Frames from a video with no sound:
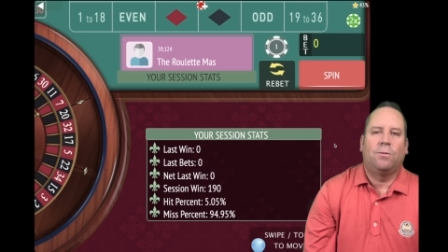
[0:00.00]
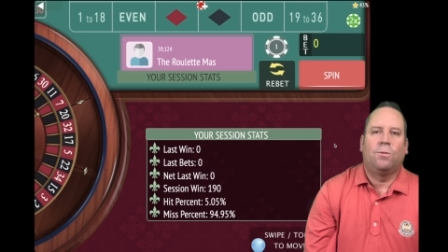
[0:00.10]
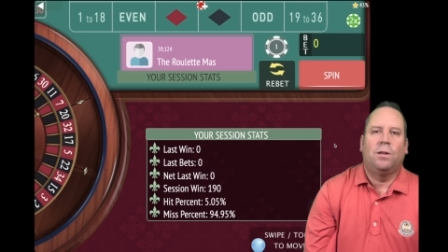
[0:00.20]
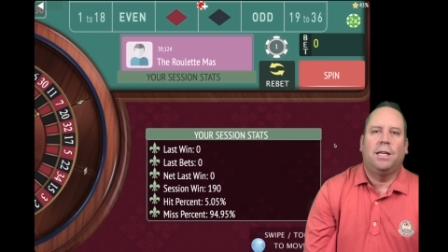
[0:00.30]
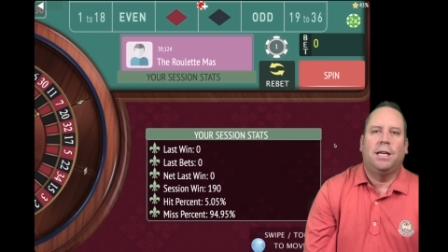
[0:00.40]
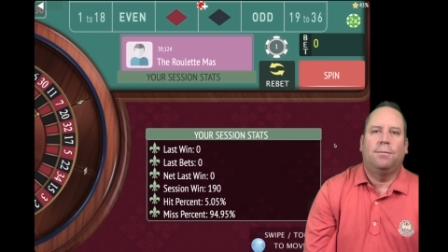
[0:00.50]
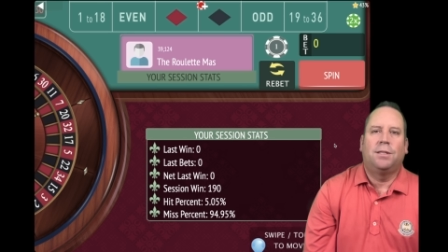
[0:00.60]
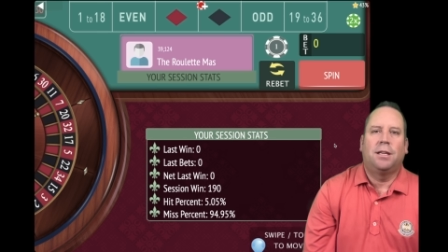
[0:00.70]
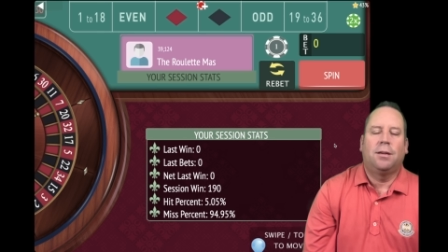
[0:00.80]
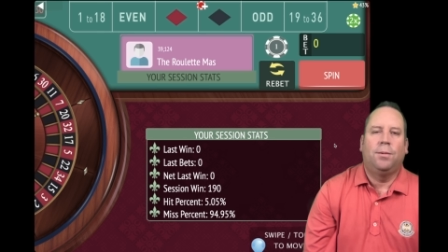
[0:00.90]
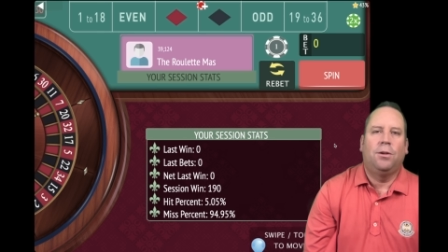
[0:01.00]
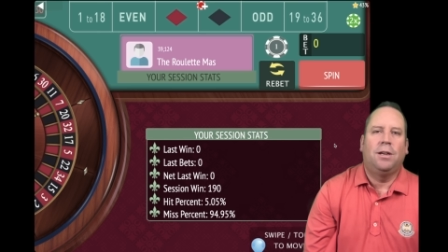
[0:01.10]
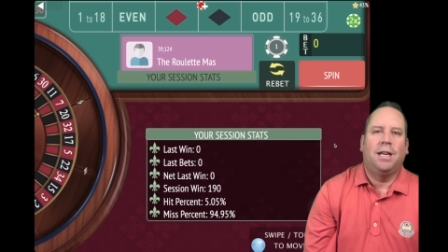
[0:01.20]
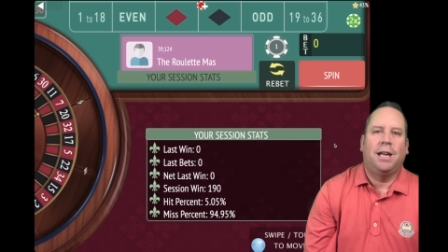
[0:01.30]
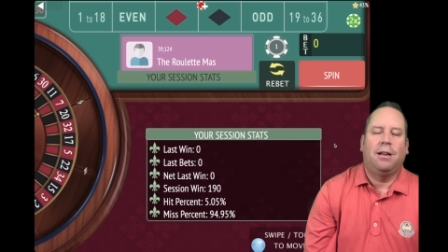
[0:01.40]
really helps the
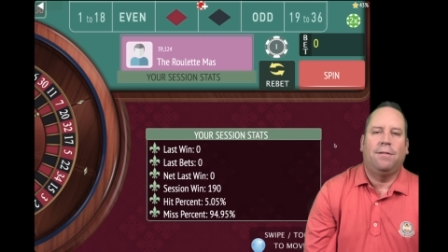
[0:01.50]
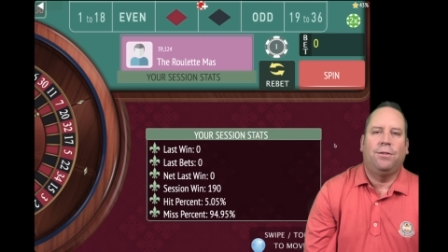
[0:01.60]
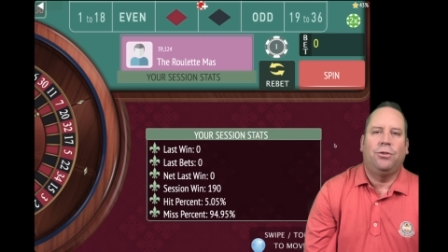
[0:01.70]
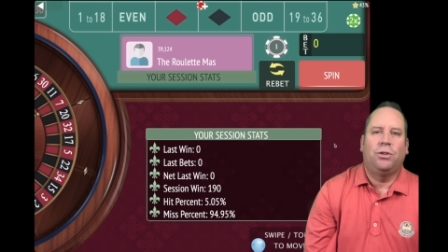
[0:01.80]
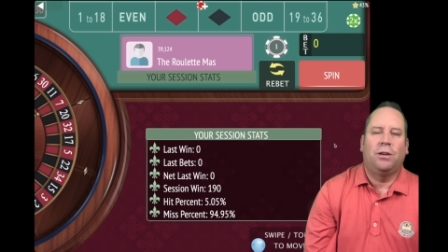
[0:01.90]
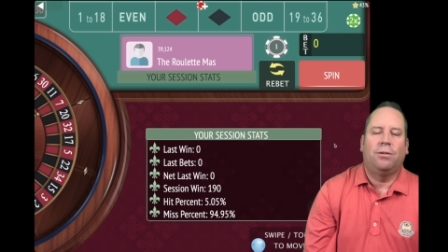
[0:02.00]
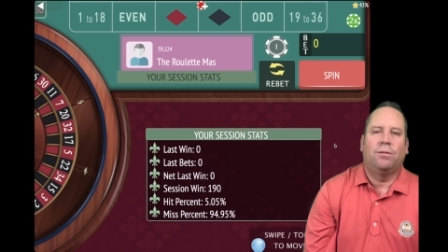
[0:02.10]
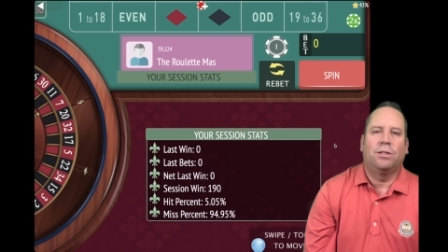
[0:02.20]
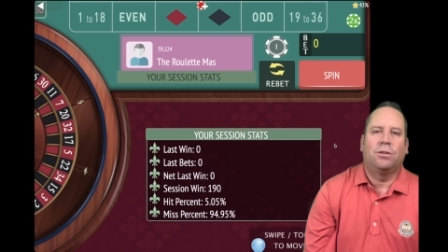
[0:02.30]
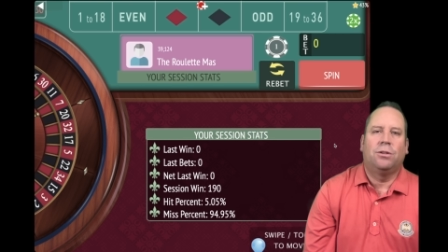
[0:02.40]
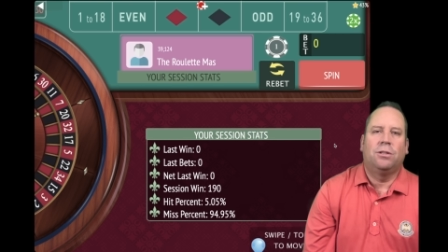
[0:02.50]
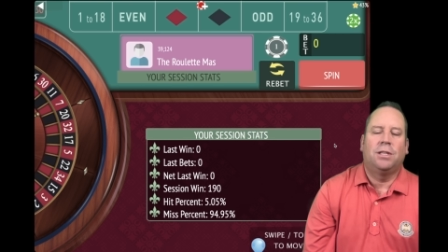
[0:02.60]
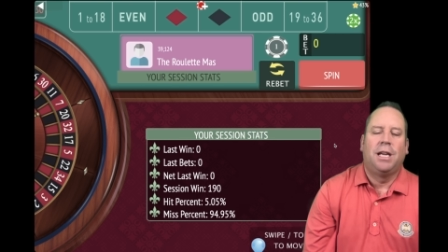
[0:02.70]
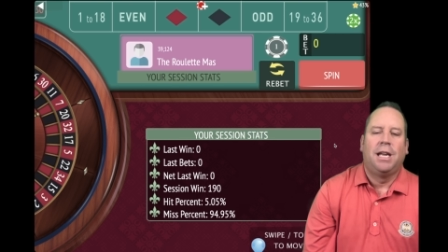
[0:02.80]
community out if you share your results